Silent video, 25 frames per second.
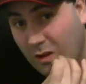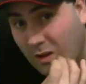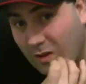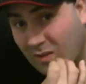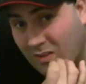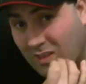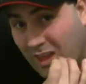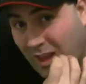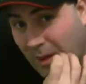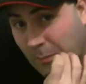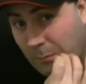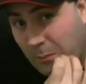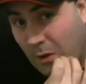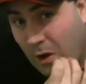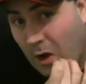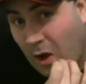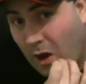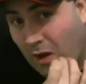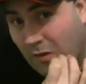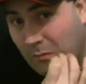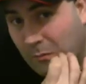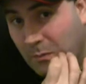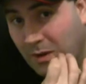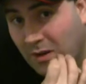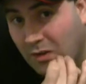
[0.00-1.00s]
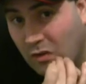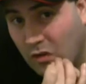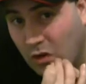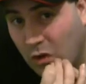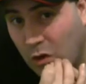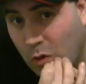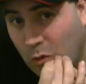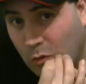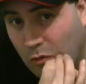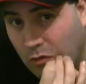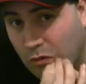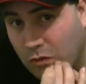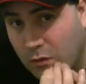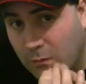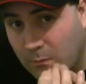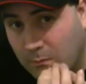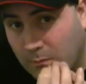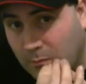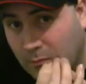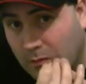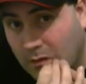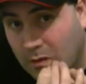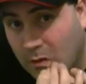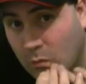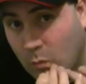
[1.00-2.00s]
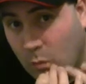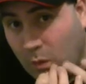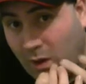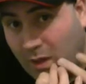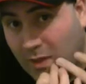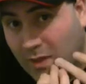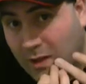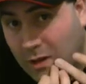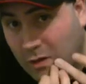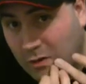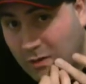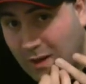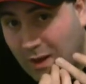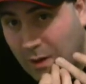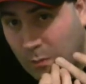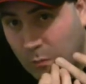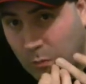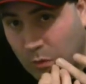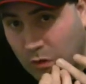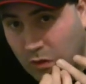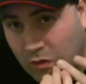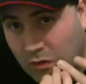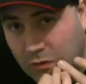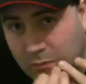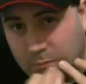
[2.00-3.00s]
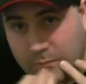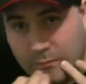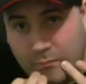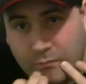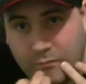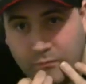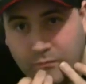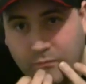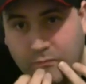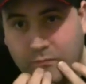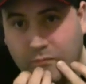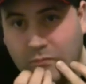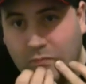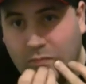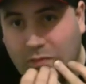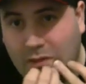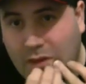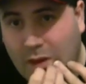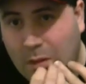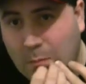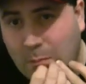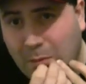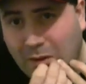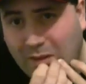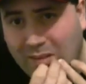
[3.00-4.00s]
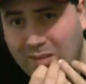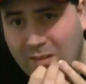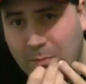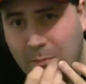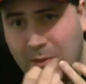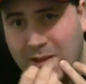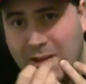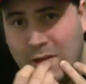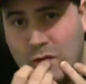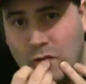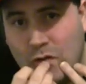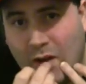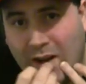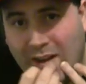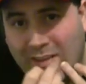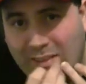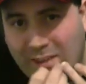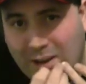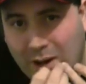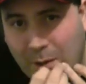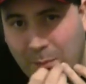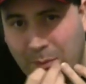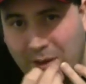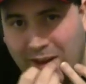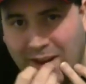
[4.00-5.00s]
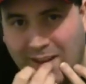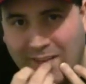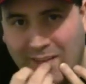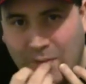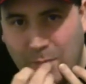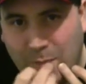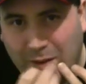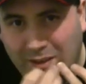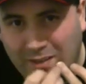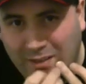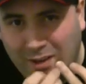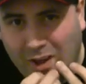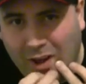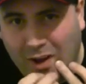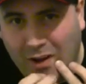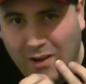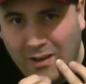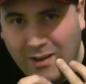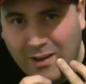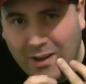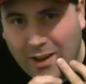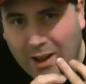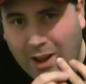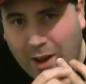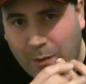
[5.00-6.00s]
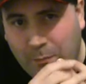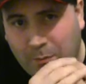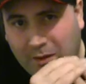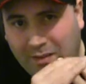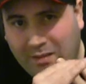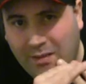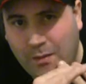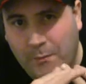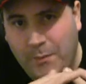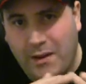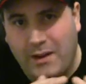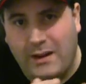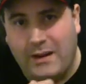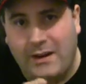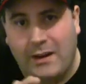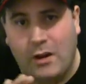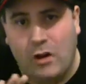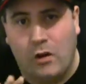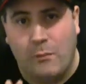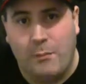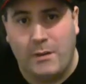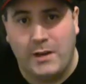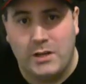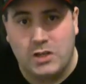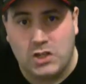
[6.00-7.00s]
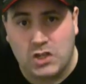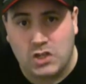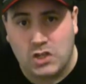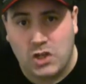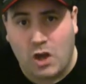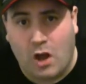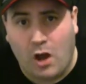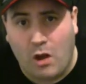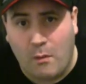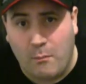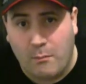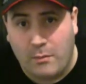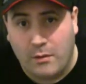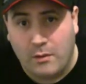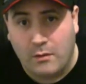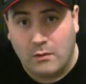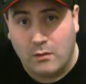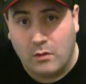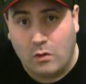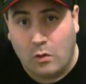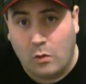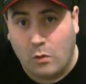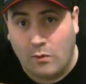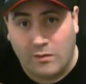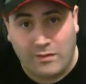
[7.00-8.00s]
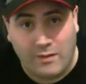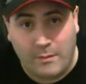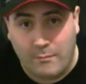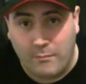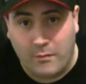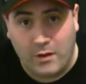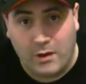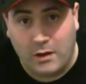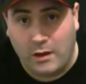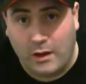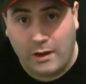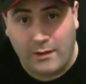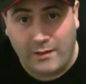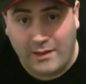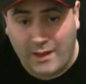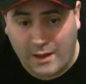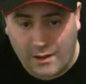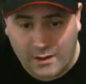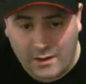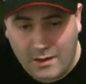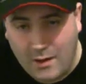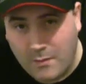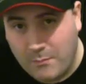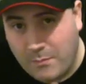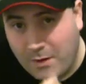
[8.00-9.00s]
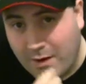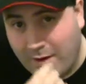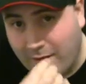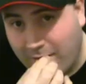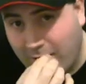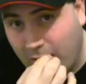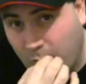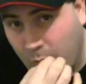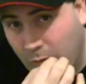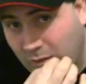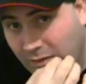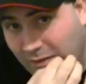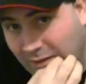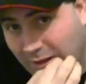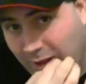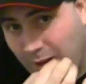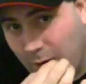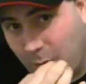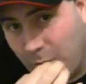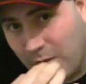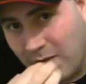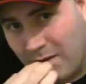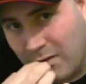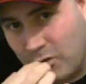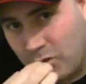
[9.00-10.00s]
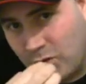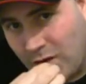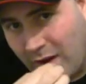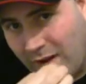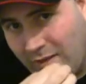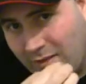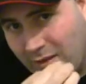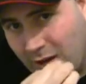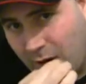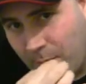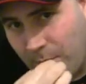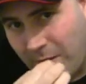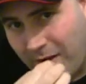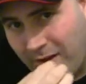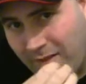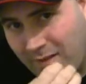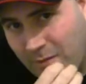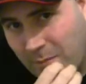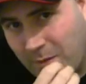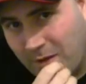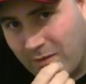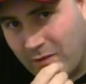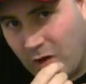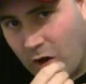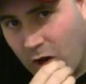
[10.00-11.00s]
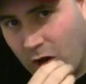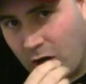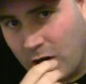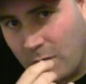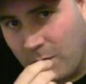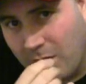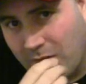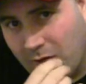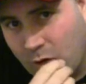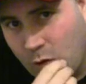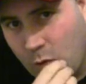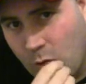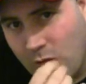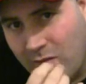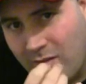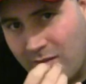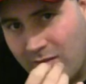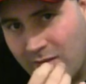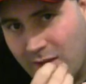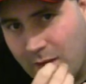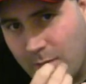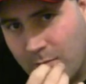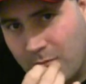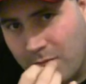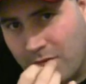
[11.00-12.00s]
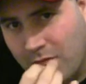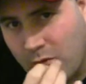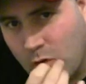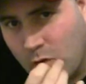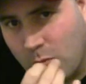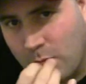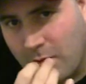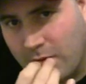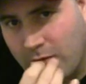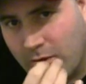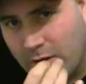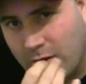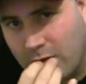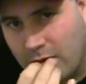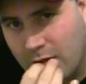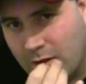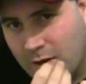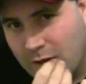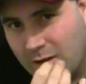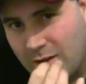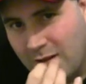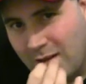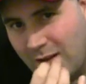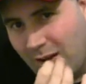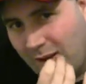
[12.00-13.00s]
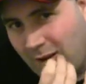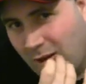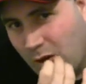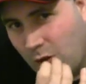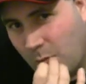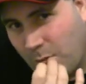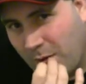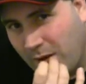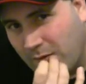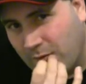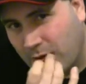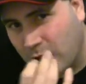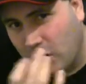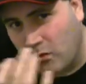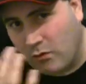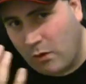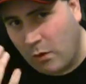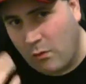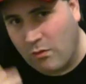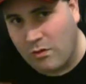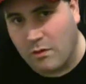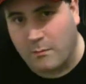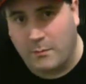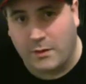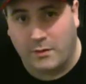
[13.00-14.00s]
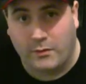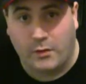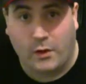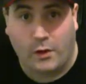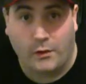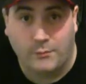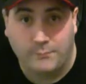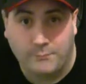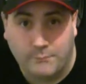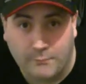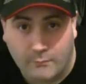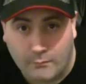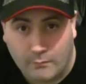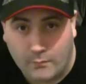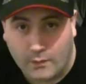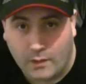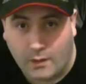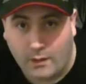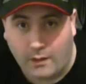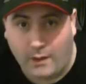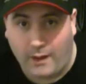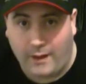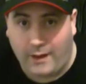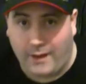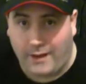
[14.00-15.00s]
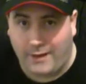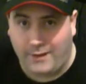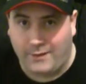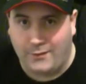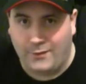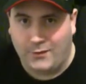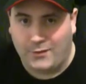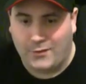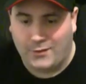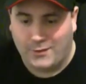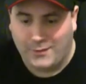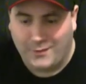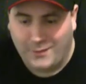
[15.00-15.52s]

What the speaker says: part of my tooth, where the crown was, must have been grinding up against my tongue. It must have been a little bit sharp or something like that. Because it was grinding up against my tongue and it was causing some form of a little bit of a growth on my tongue. And